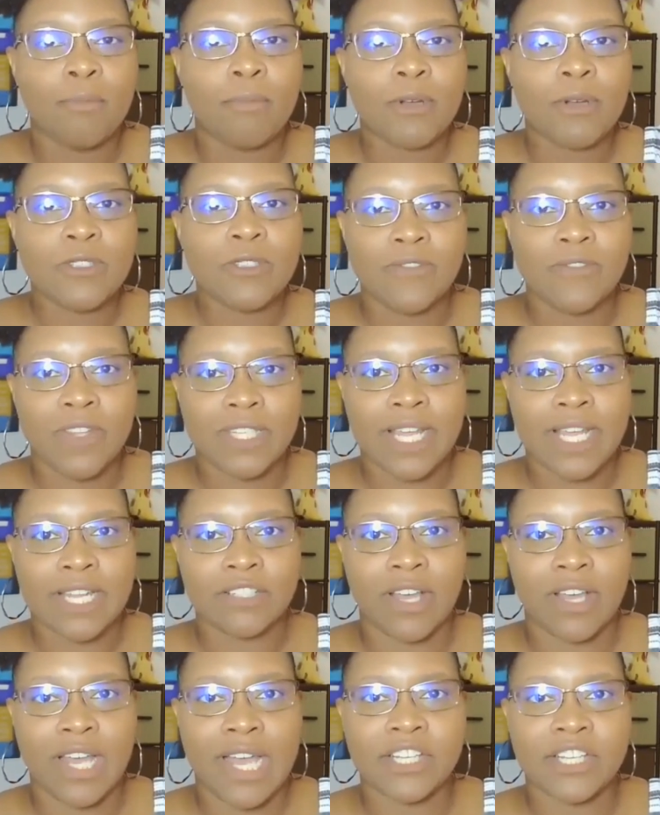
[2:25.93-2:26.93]
Most of the
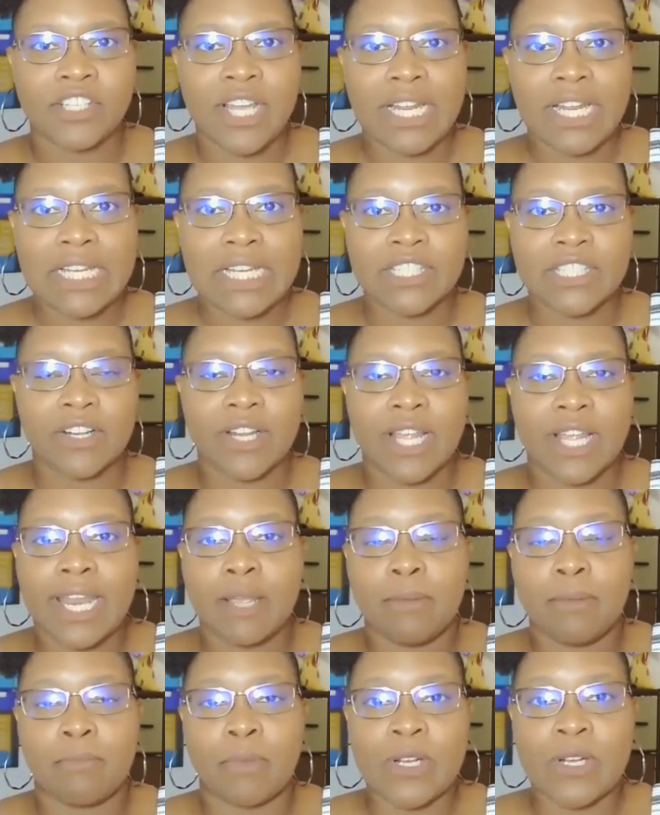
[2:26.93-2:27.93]
dental hygienists are
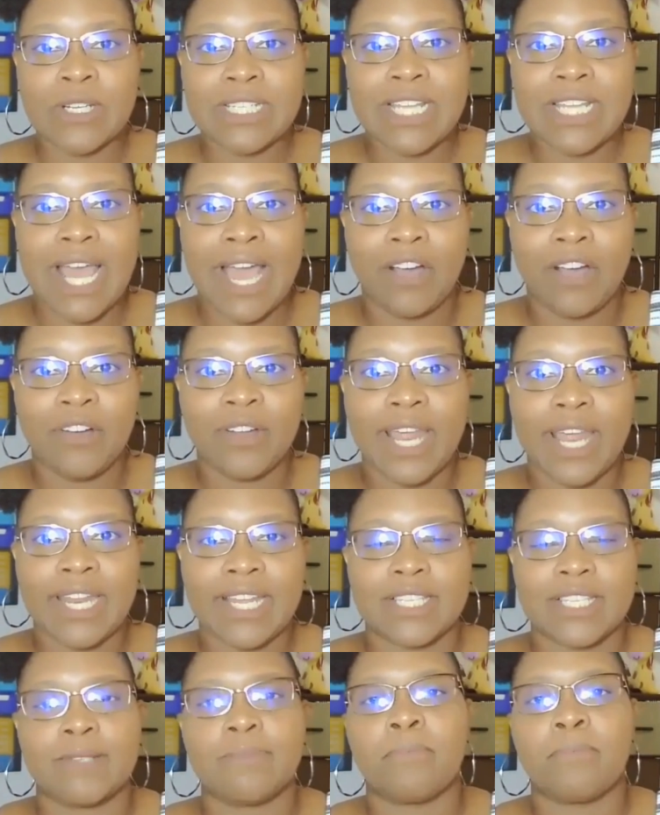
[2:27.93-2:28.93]
getting burnt out
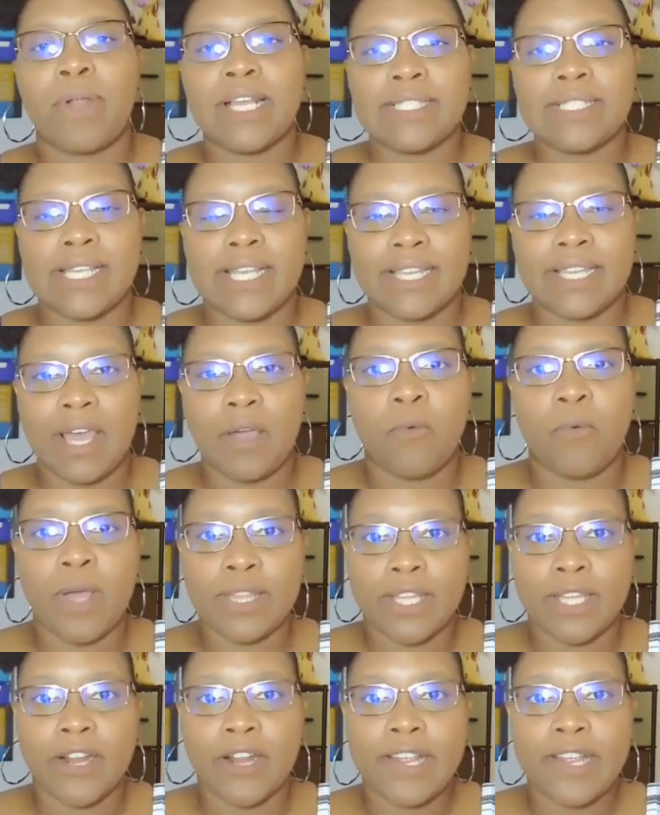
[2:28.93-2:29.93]
and expressing that
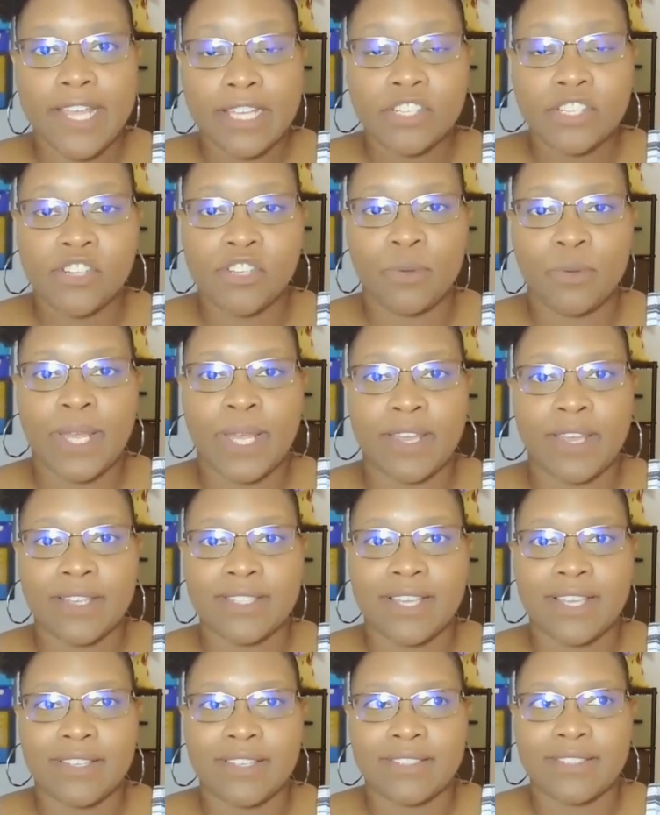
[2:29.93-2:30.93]
what their issue
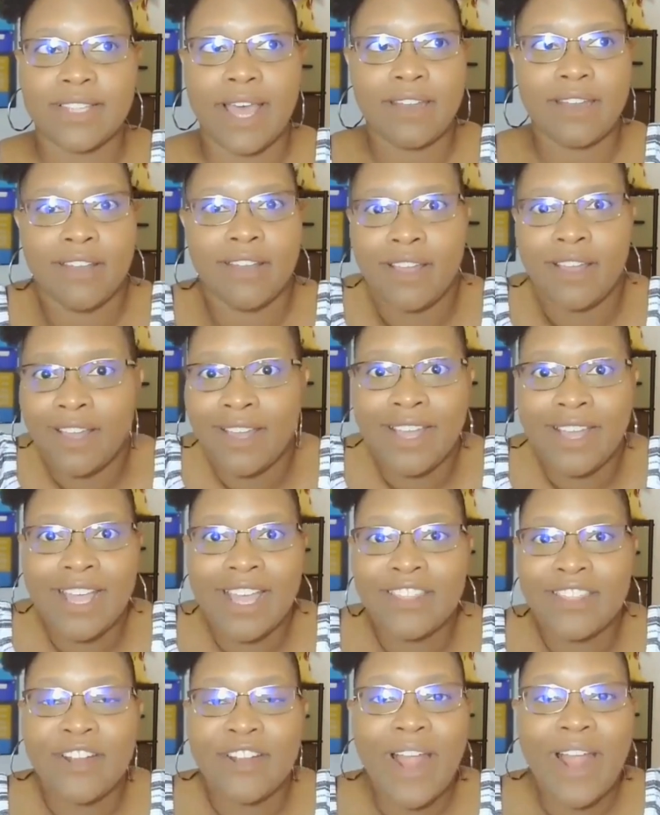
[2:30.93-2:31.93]
is that
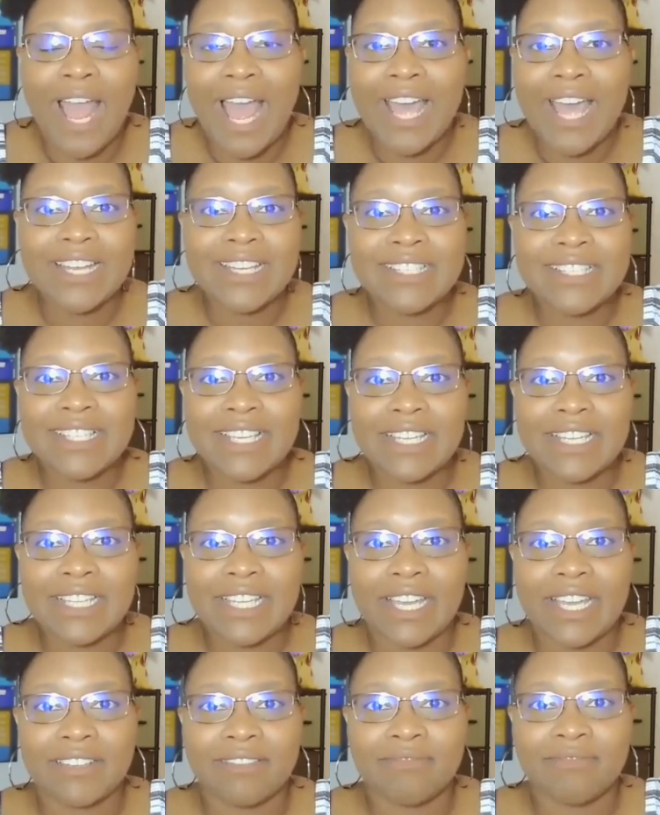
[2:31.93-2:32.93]
they're at a
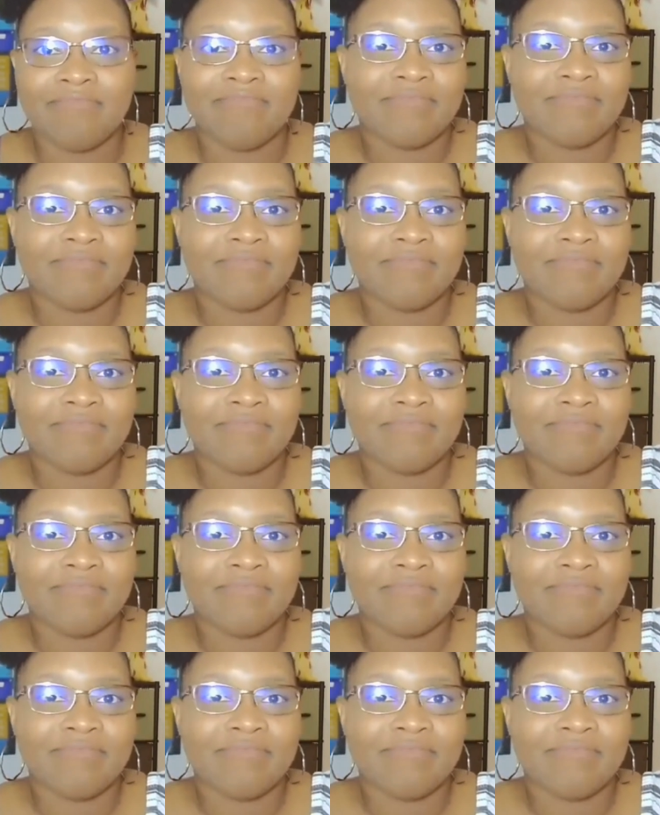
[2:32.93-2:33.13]
ceiling.